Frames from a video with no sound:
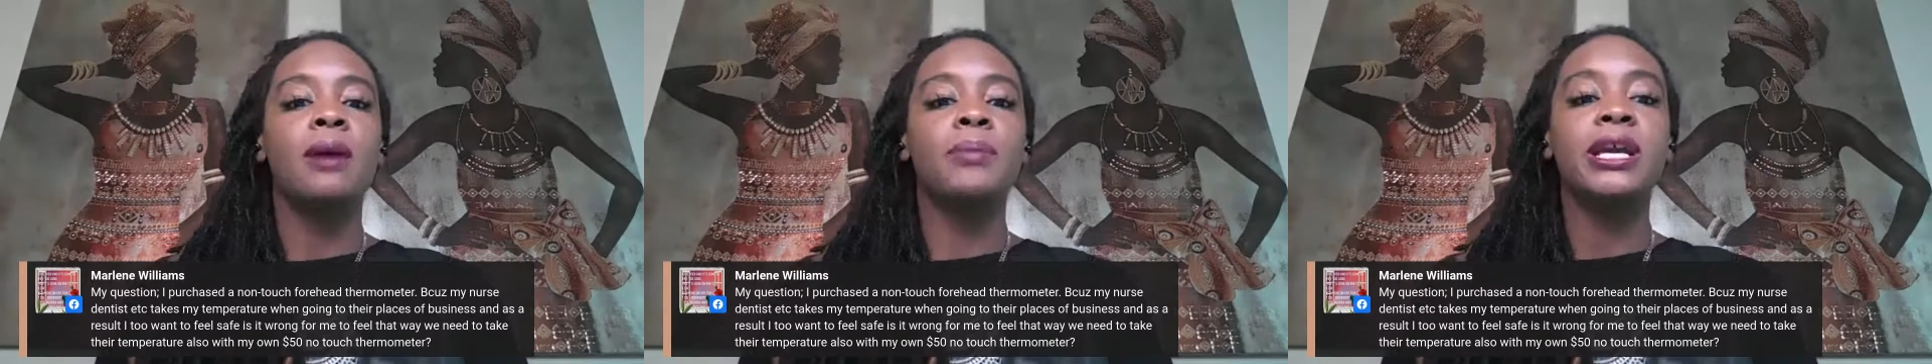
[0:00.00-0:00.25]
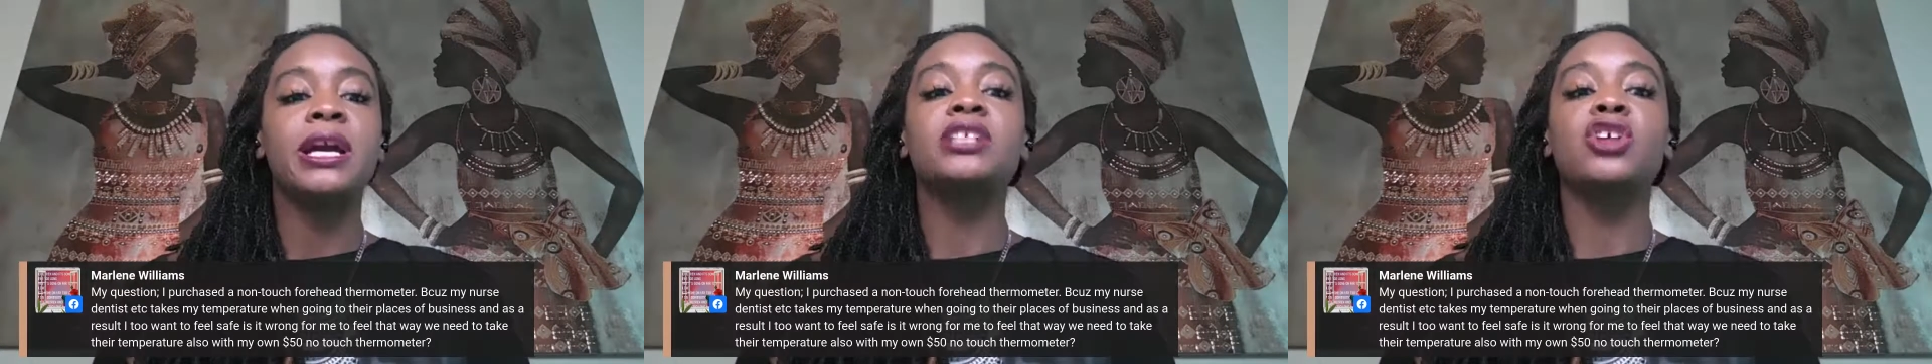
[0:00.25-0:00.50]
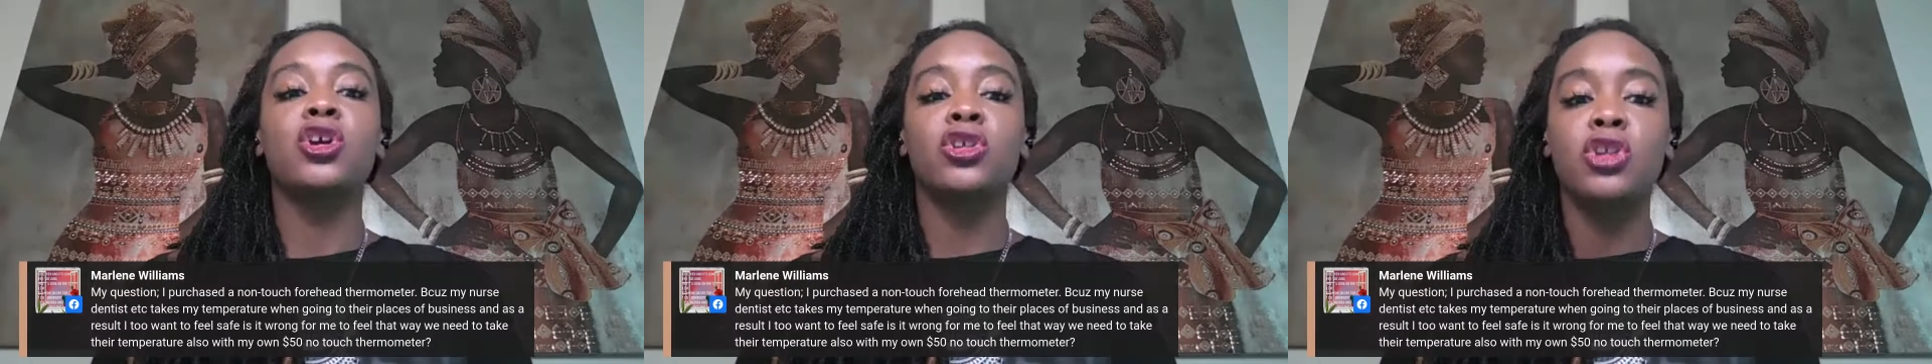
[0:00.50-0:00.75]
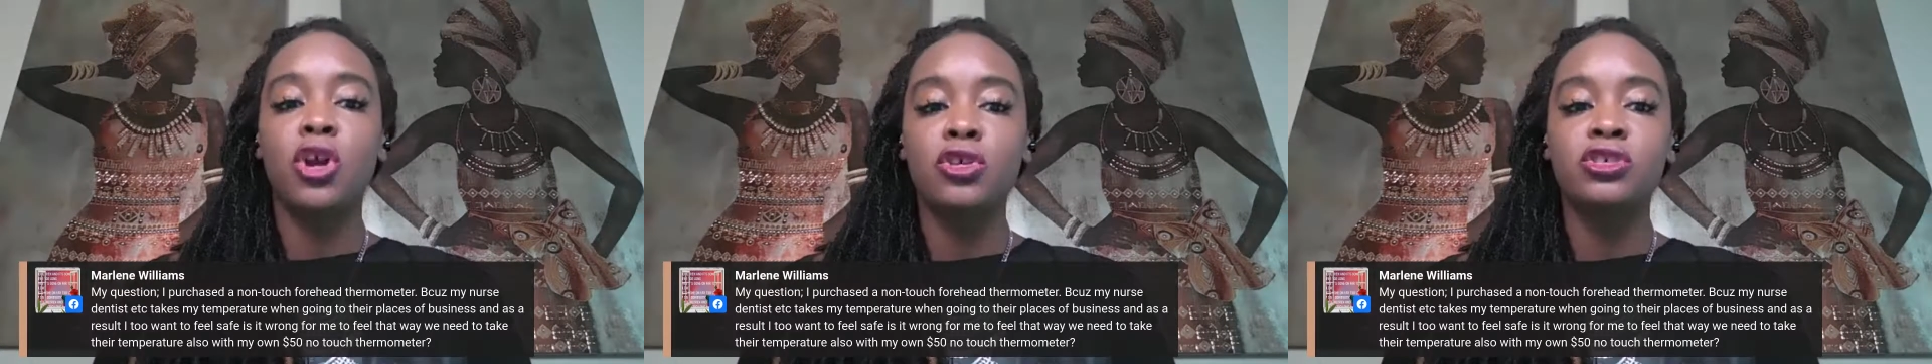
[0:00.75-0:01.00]
because her
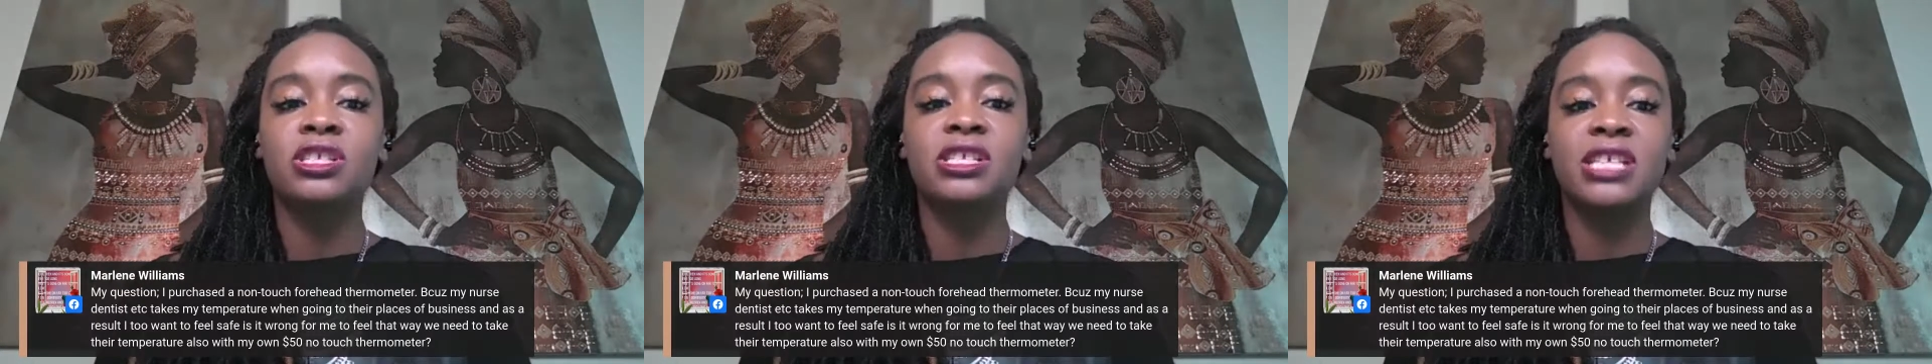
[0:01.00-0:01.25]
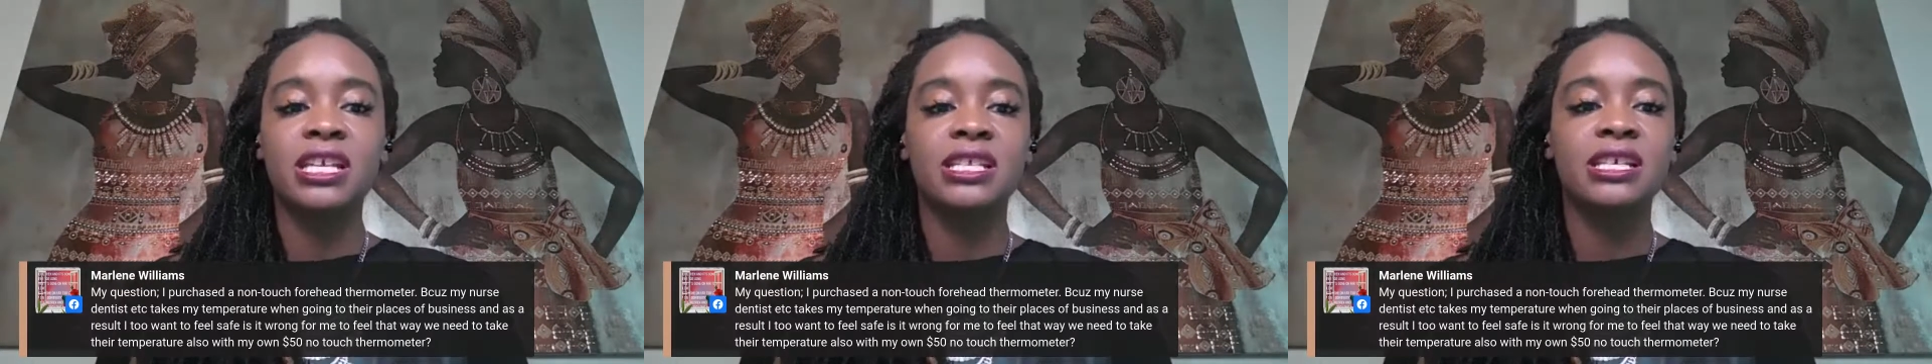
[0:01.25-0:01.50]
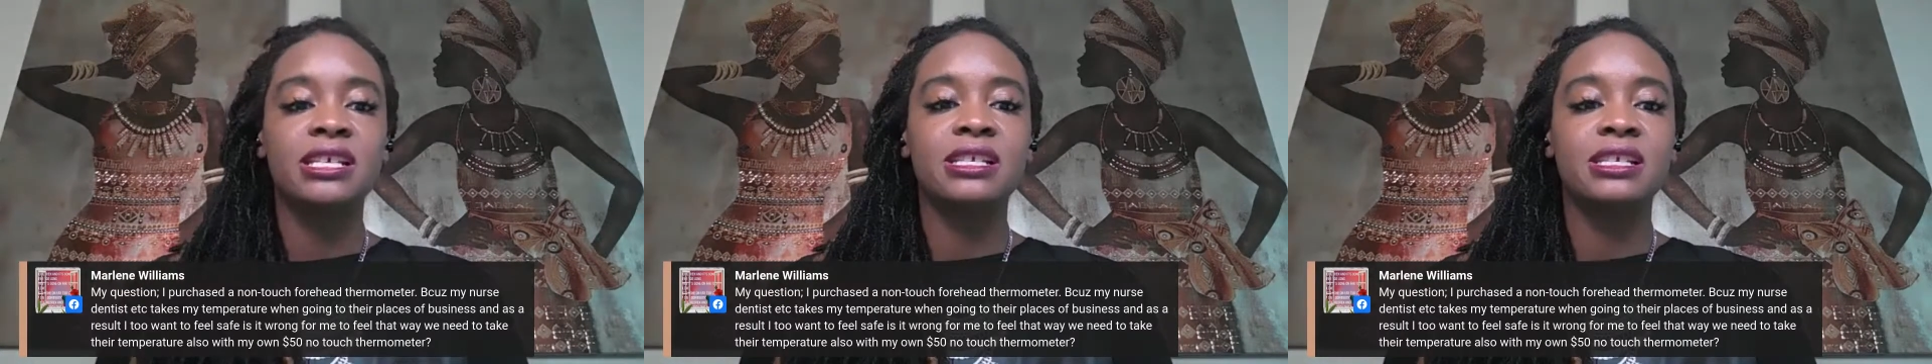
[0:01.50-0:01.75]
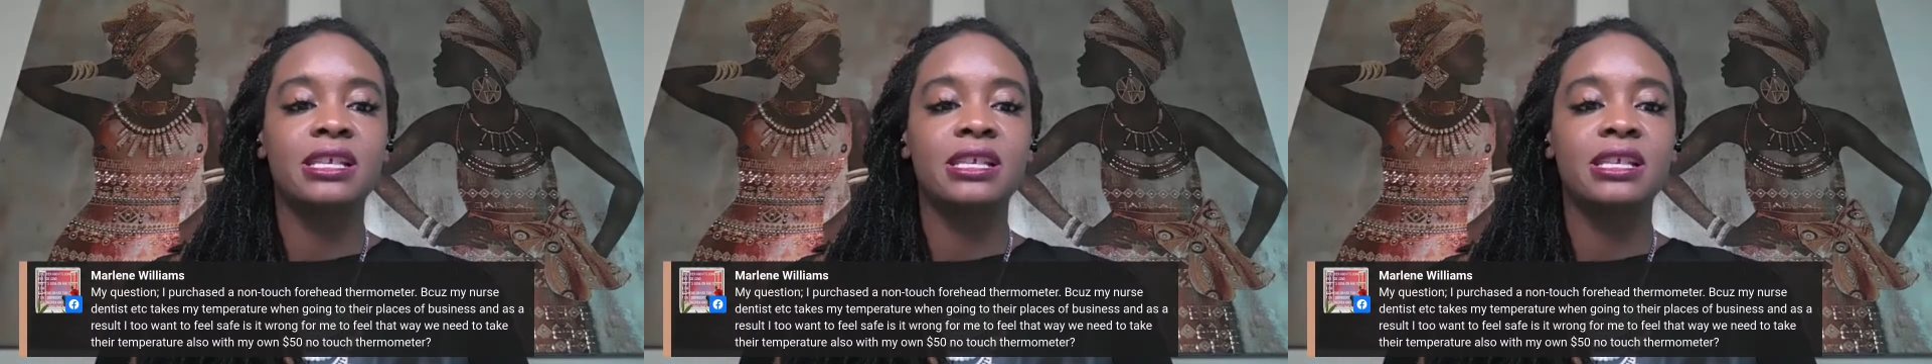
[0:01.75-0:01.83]
nurse, dentist,